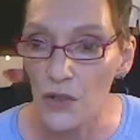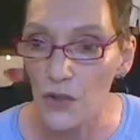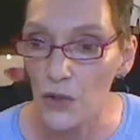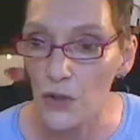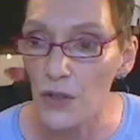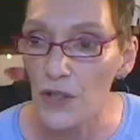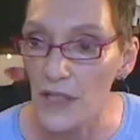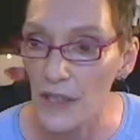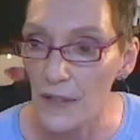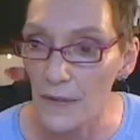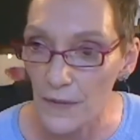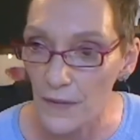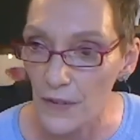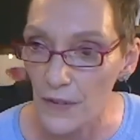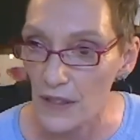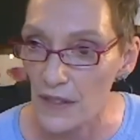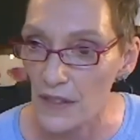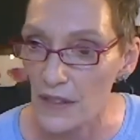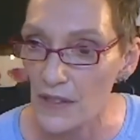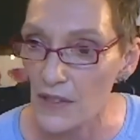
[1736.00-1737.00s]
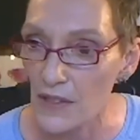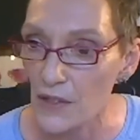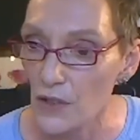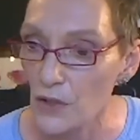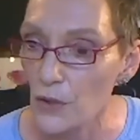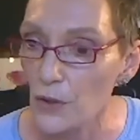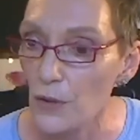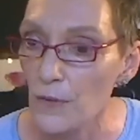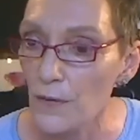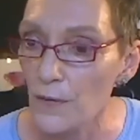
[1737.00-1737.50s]
through difference,
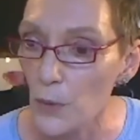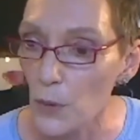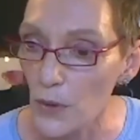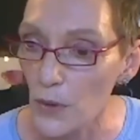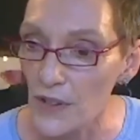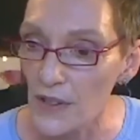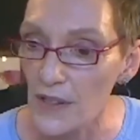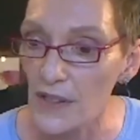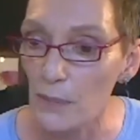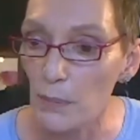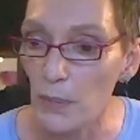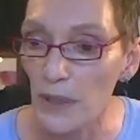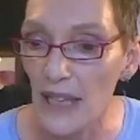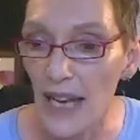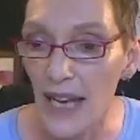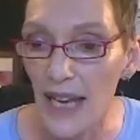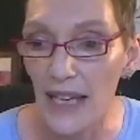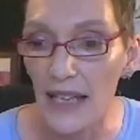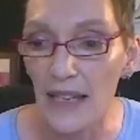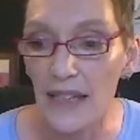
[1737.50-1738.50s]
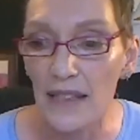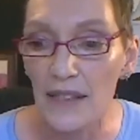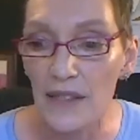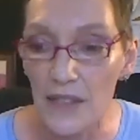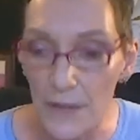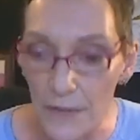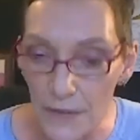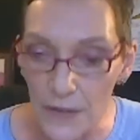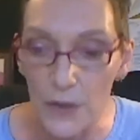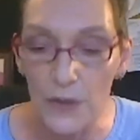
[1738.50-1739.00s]
through forces playing
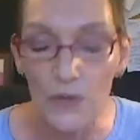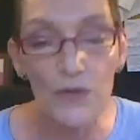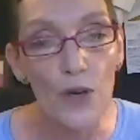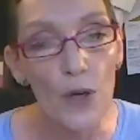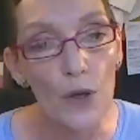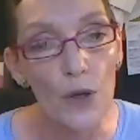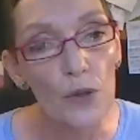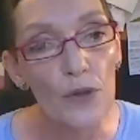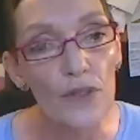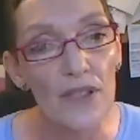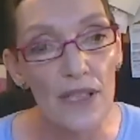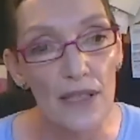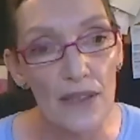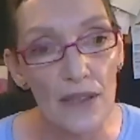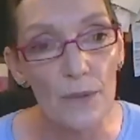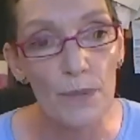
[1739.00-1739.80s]
different roles in the